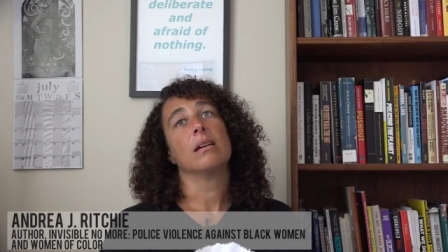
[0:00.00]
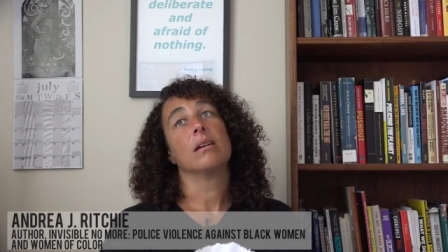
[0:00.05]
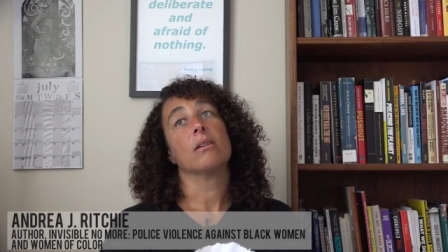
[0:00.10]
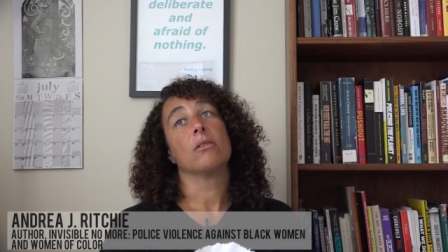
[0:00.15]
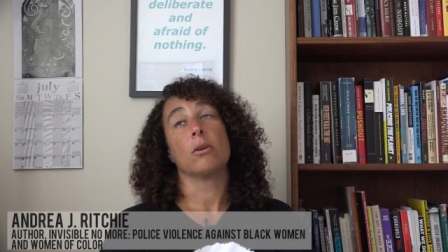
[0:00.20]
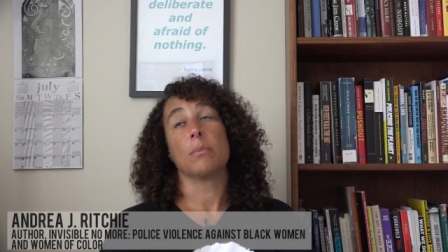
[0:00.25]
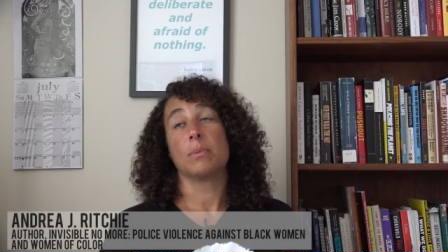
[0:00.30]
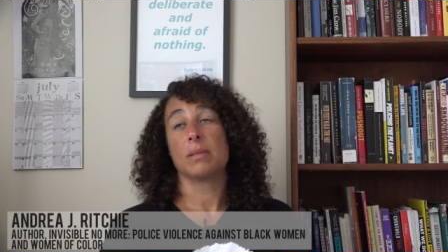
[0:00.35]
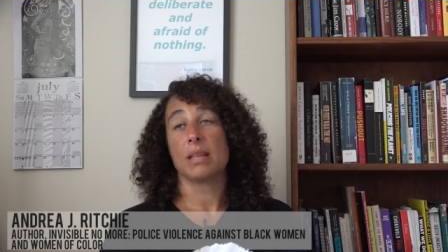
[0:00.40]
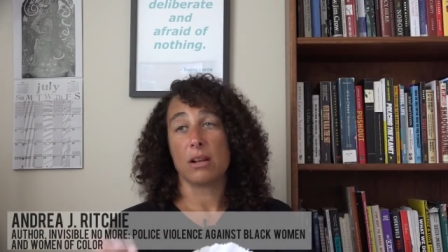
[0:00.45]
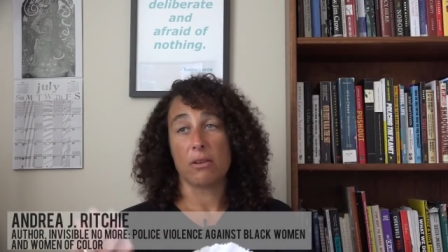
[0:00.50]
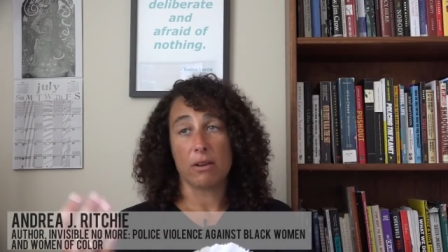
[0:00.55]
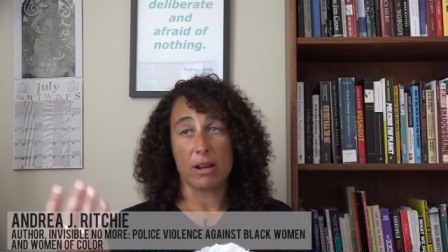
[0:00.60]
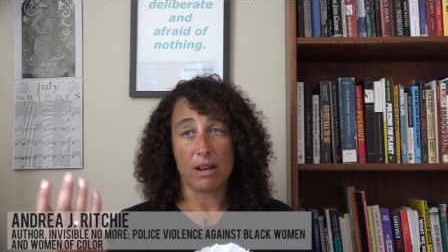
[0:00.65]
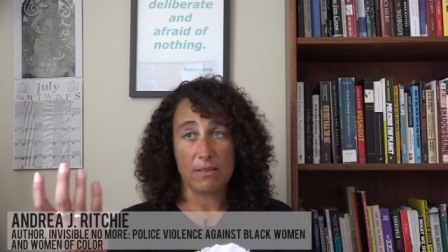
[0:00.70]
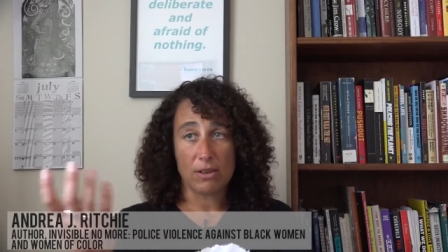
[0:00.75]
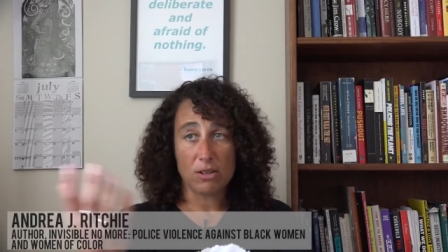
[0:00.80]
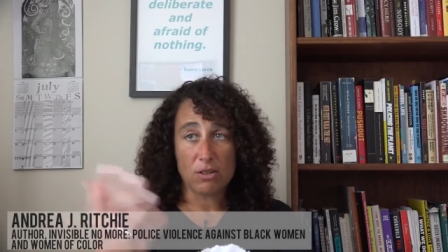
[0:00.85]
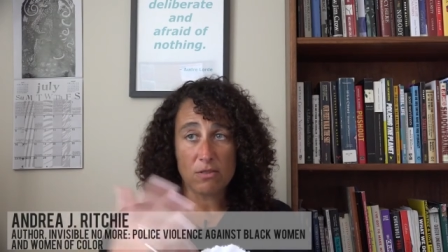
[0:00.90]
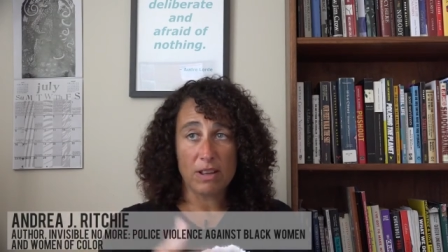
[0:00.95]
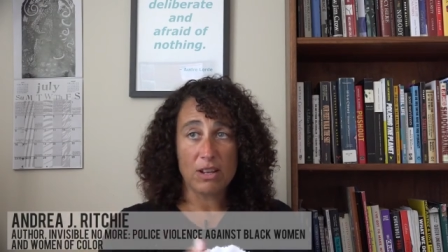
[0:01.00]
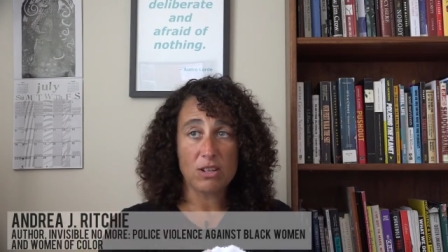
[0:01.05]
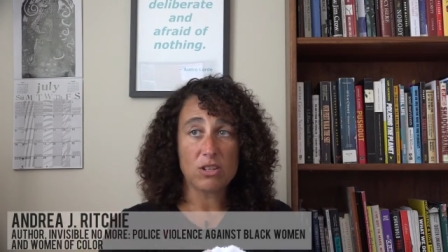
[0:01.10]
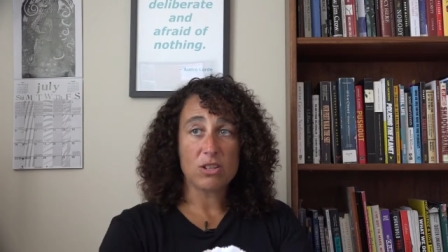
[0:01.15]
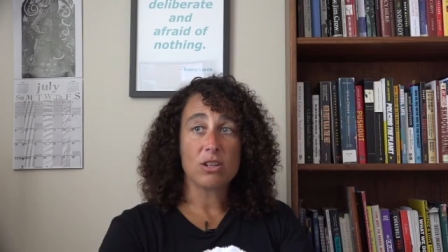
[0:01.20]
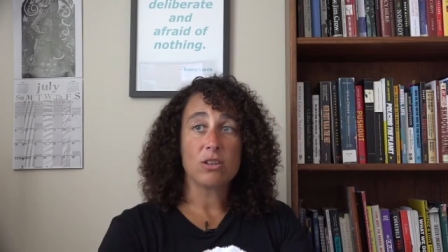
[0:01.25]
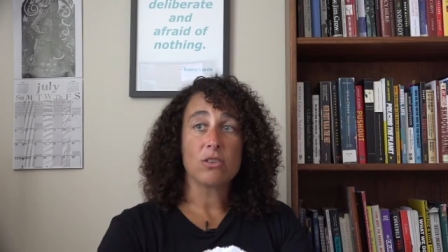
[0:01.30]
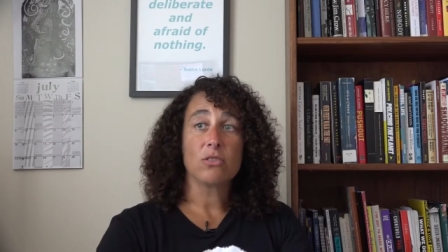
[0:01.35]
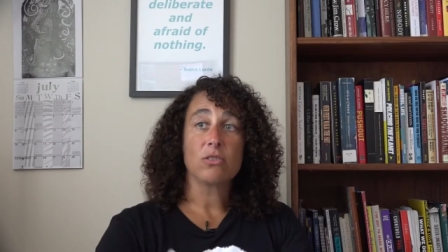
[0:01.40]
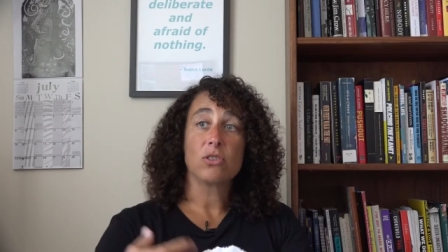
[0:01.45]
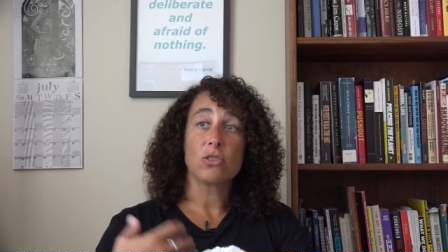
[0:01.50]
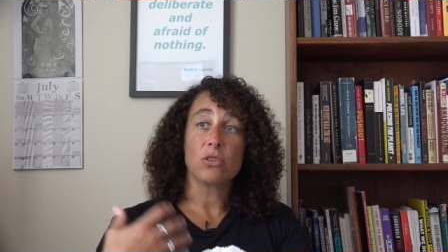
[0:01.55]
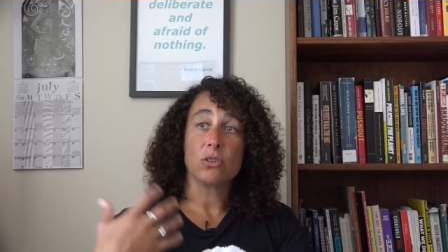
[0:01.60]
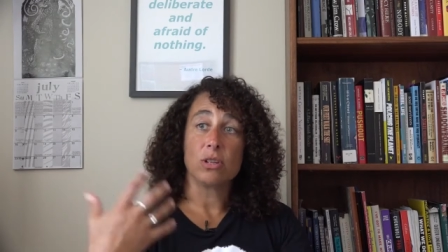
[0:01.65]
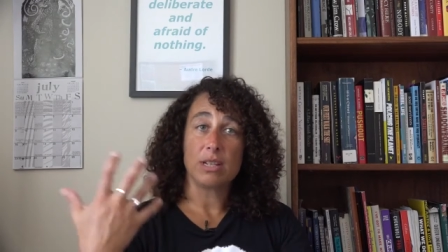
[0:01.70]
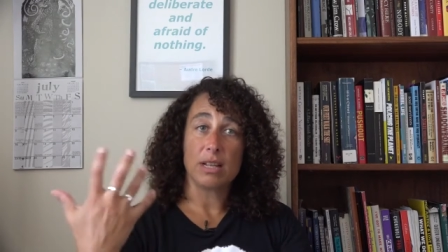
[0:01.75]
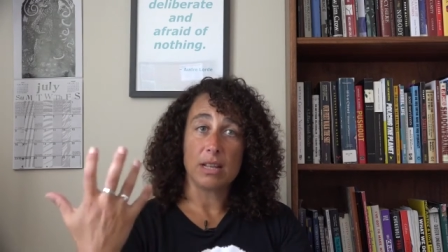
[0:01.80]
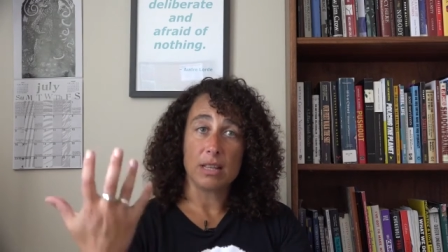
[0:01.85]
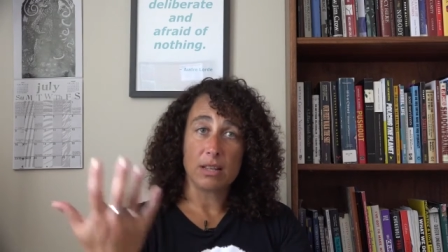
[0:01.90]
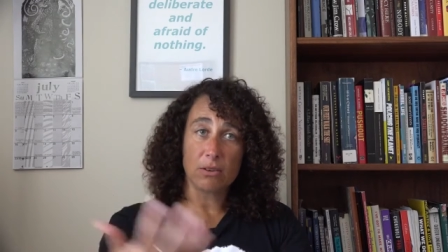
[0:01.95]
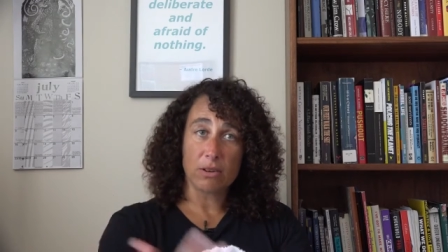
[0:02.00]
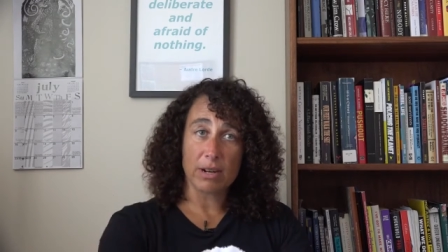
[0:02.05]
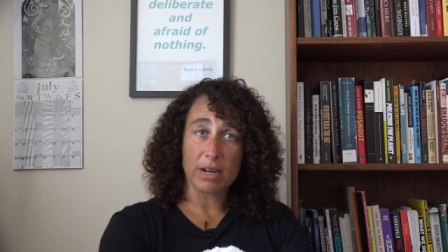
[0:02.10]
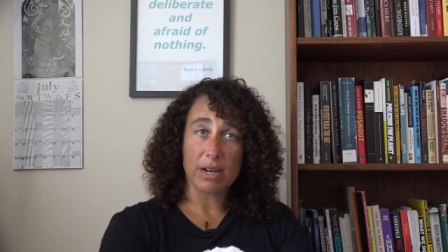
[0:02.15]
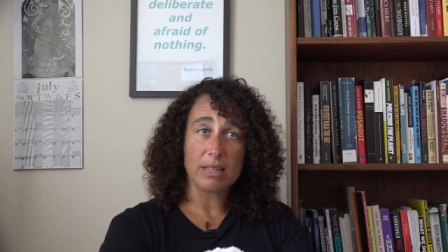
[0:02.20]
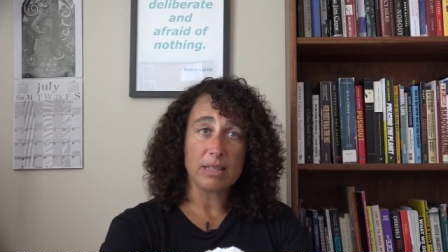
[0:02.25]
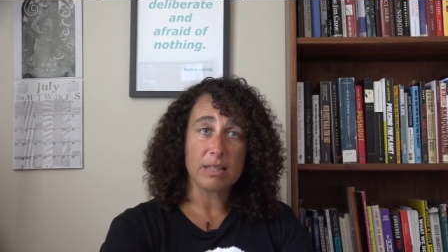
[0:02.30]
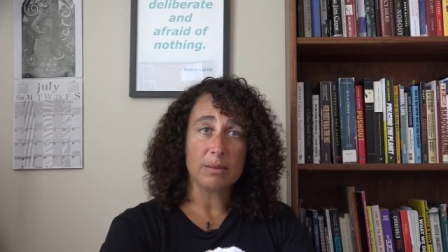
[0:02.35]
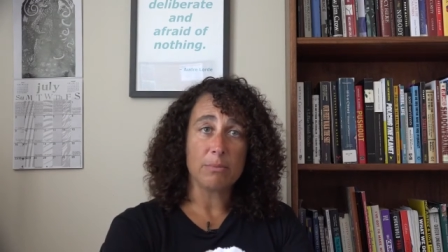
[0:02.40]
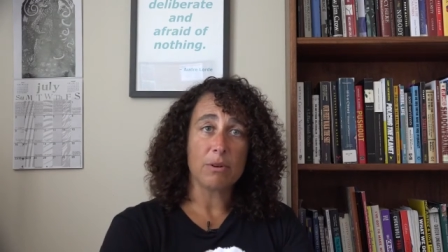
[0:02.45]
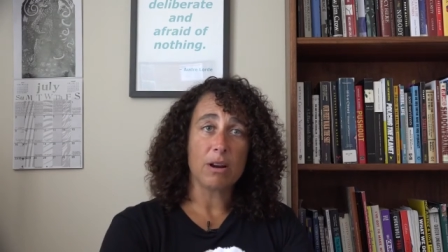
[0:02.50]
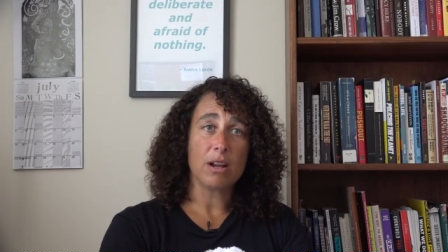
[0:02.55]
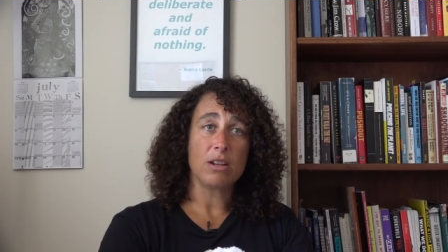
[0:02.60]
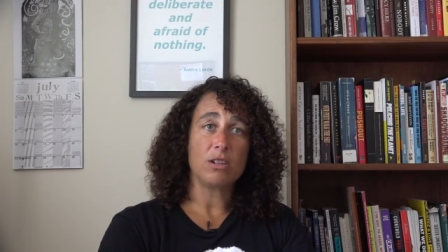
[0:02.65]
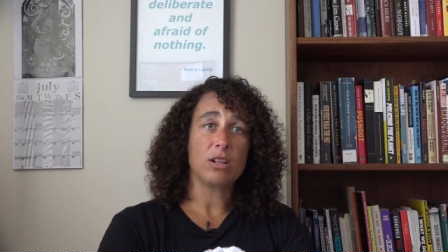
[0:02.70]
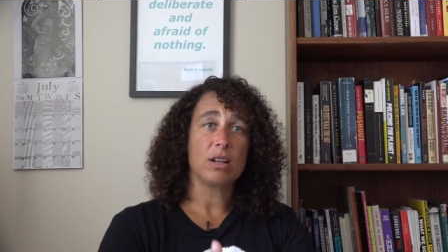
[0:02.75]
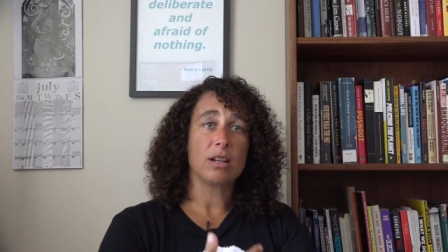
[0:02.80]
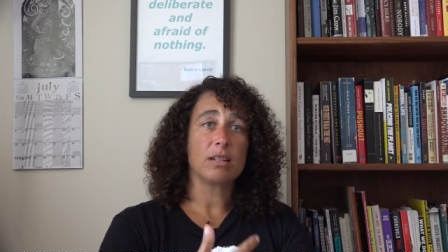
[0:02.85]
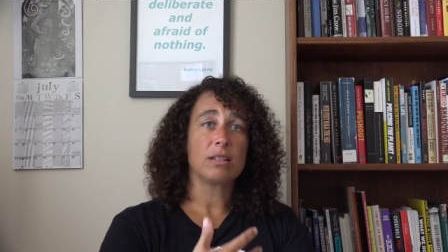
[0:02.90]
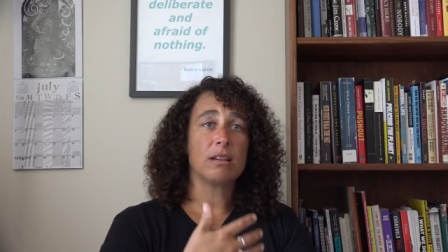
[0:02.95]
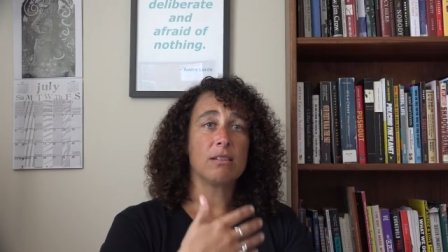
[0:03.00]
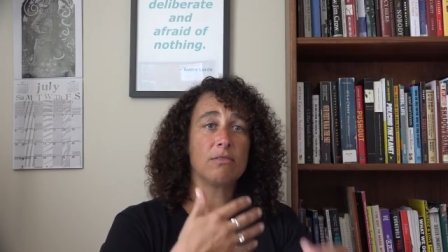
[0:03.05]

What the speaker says: groups like Creative Intervention and the Storytelling Organizing Project